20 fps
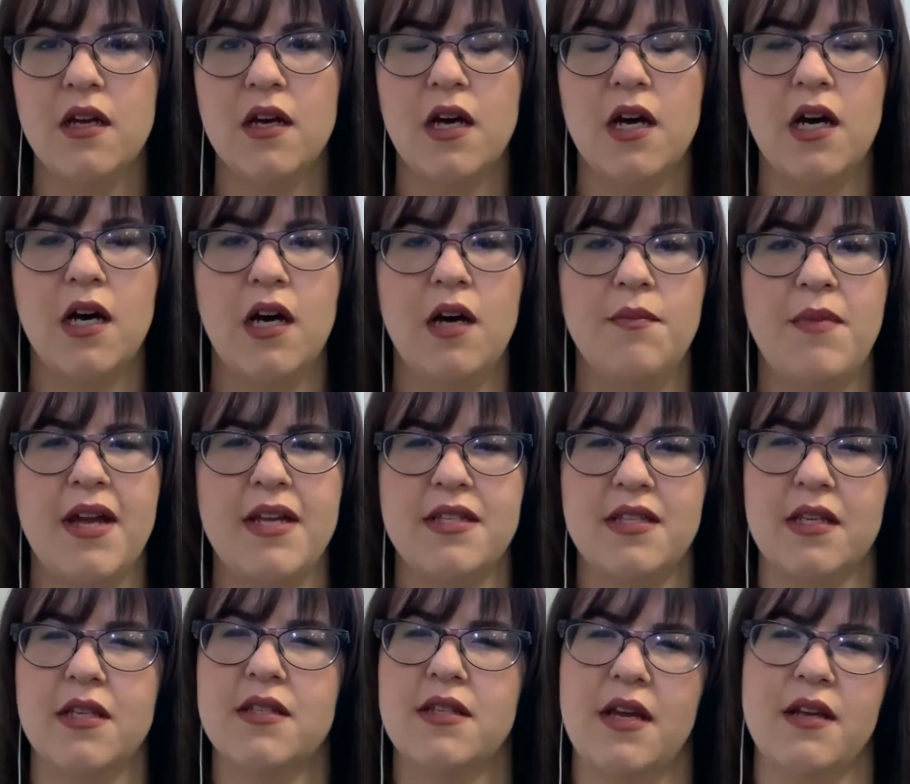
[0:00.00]
my
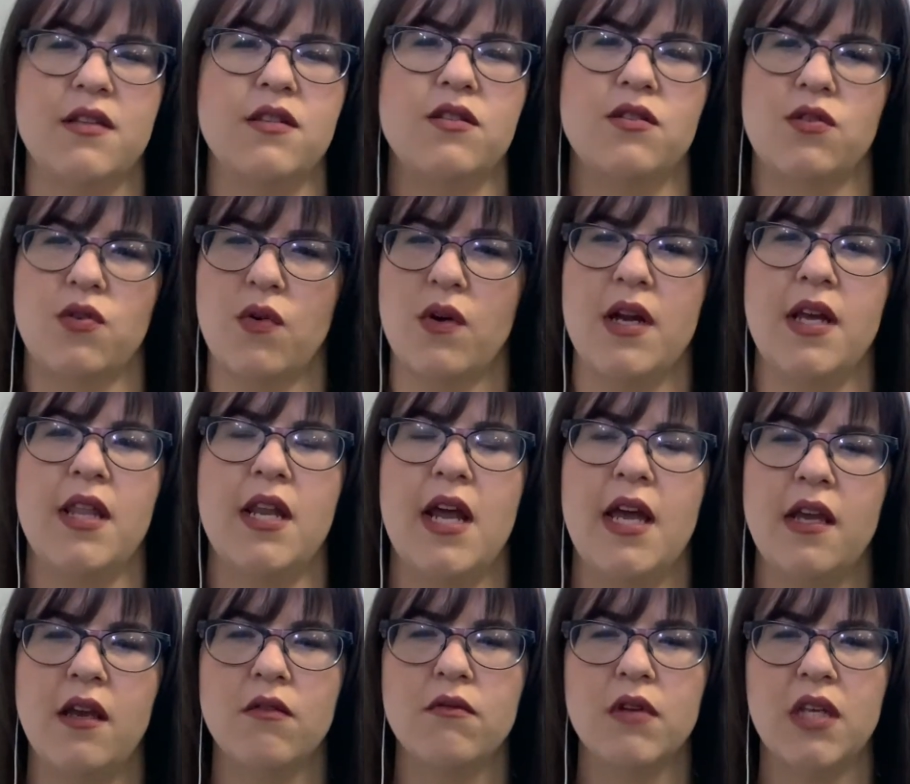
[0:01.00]
success story that I
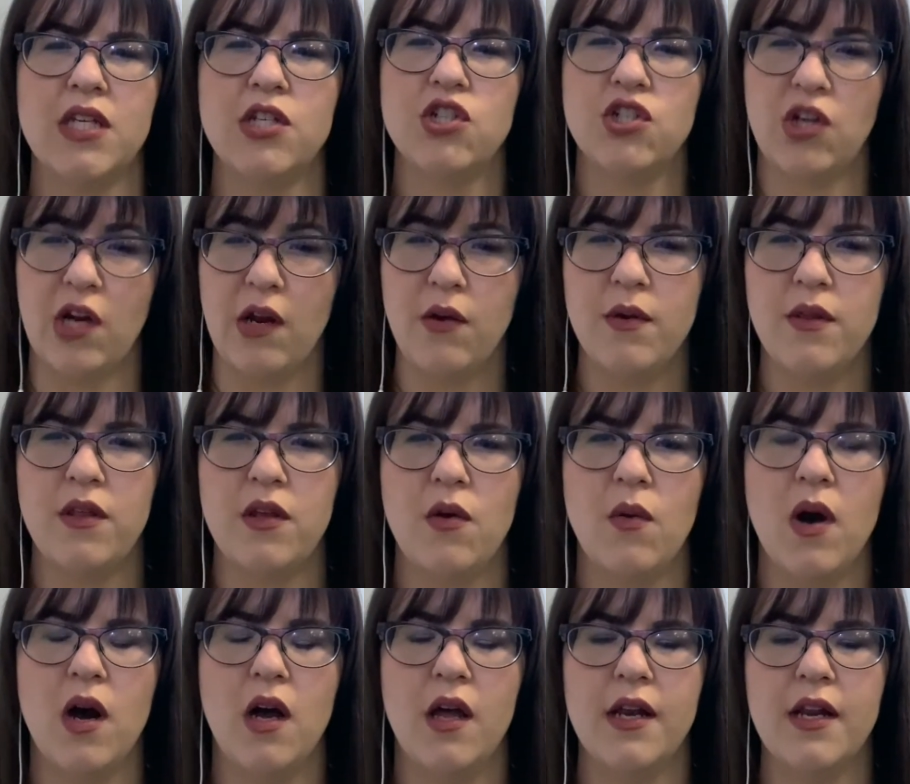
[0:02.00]
can really share with you
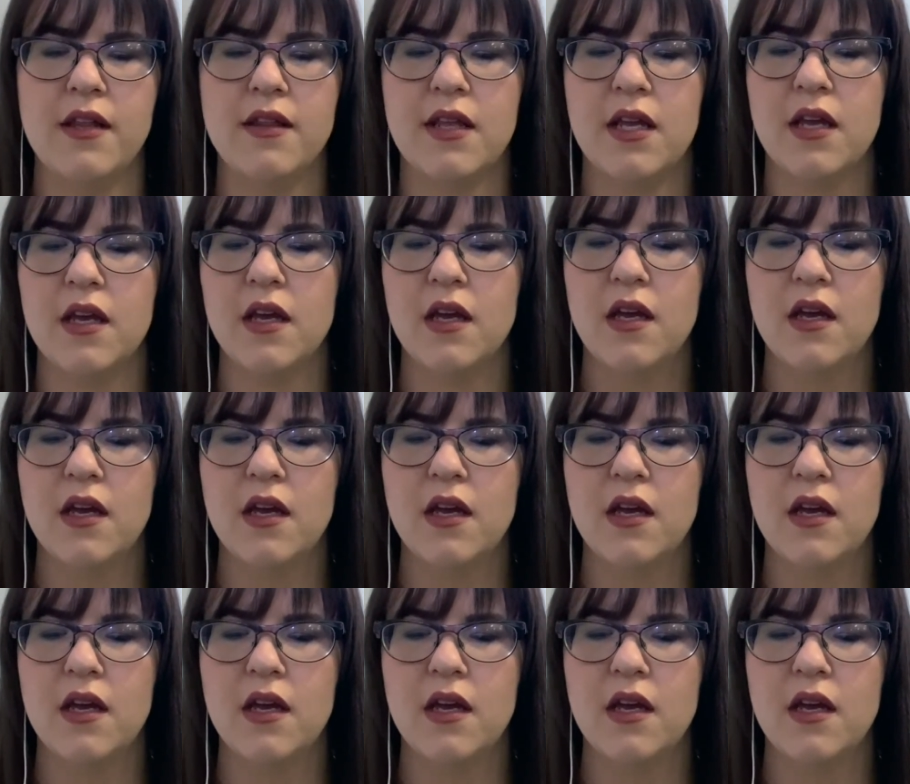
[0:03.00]
all, and I think